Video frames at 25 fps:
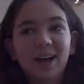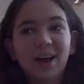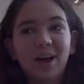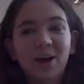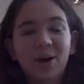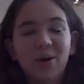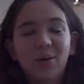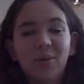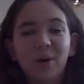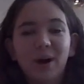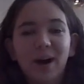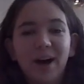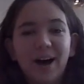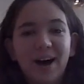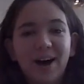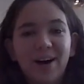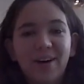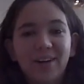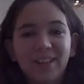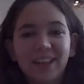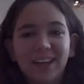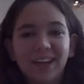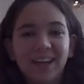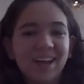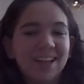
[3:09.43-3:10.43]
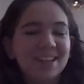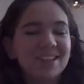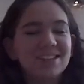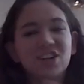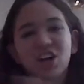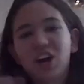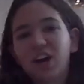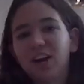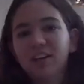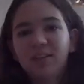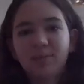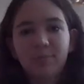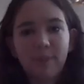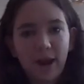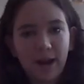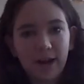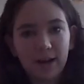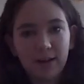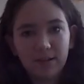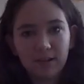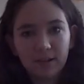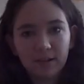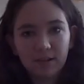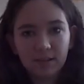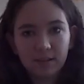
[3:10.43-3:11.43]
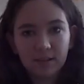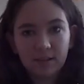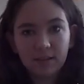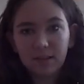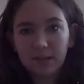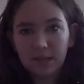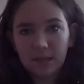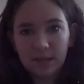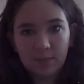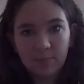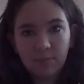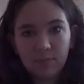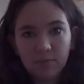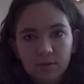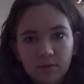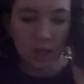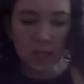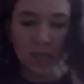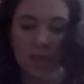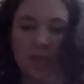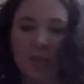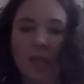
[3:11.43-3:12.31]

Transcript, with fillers: oh wow, like it's not as bad as it seems.